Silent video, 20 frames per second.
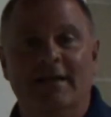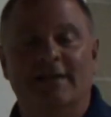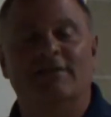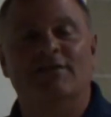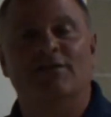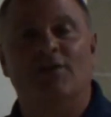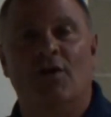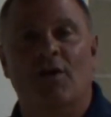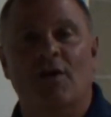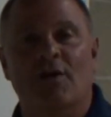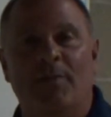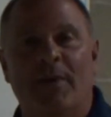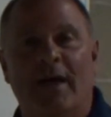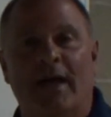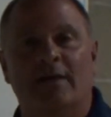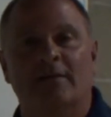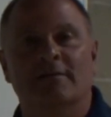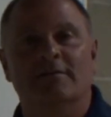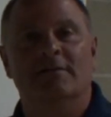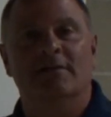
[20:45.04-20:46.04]
let's talk
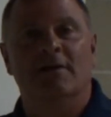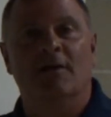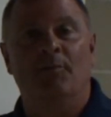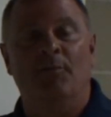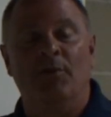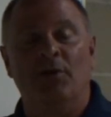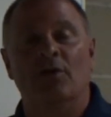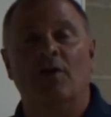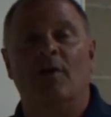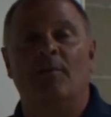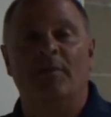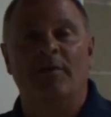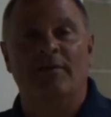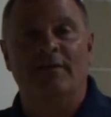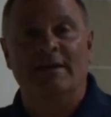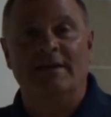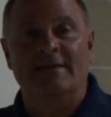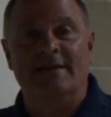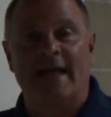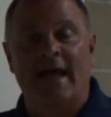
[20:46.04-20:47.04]
about a buildup
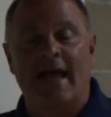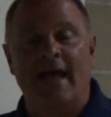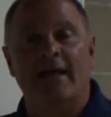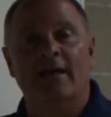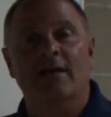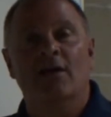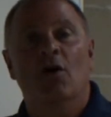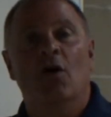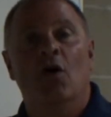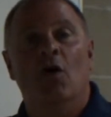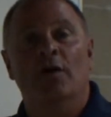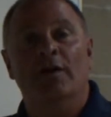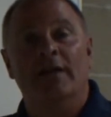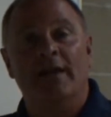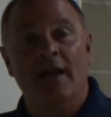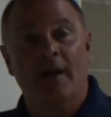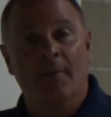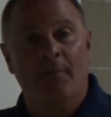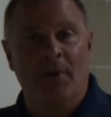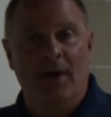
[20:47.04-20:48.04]
of an attack on
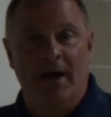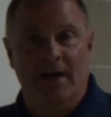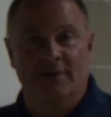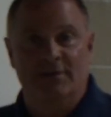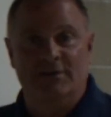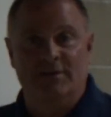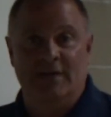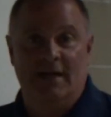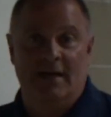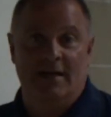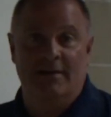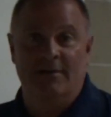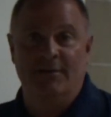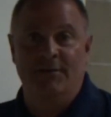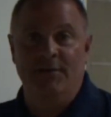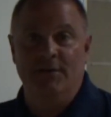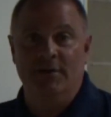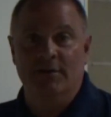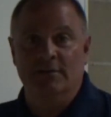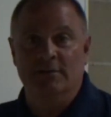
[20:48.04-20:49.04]
the umpire side of
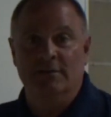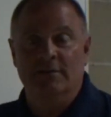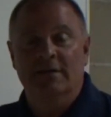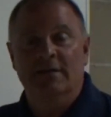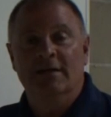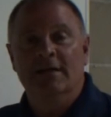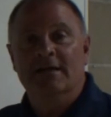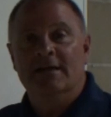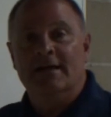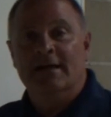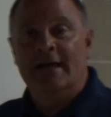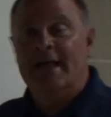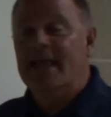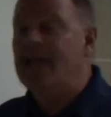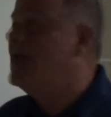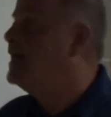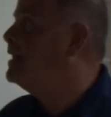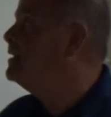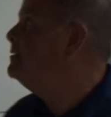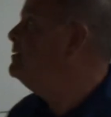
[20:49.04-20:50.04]
the field.
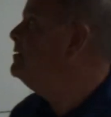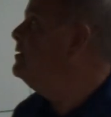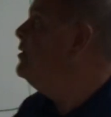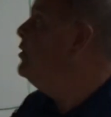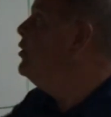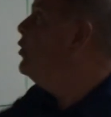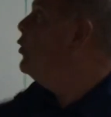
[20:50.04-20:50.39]
Again,